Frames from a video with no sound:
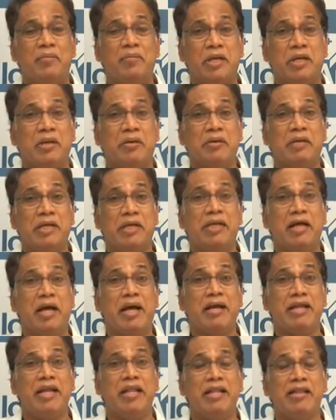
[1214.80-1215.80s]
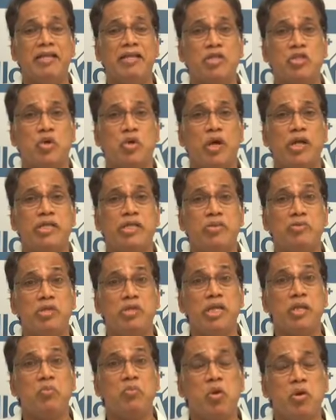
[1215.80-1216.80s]
In an unhealthy joint, you
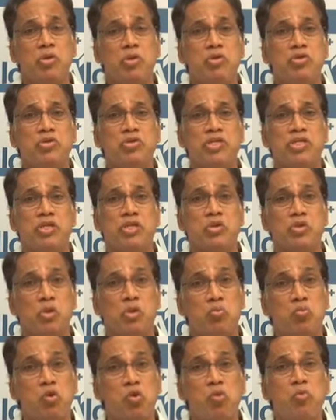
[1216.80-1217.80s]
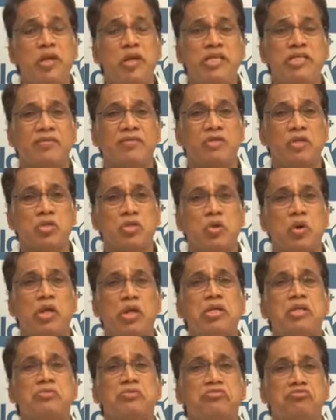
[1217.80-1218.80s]
need more nutrition. So movement of the
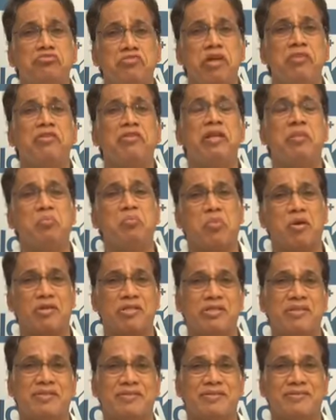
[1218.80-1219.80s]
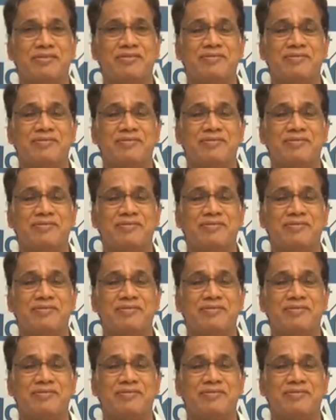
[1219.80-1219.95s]
joint is very, very important.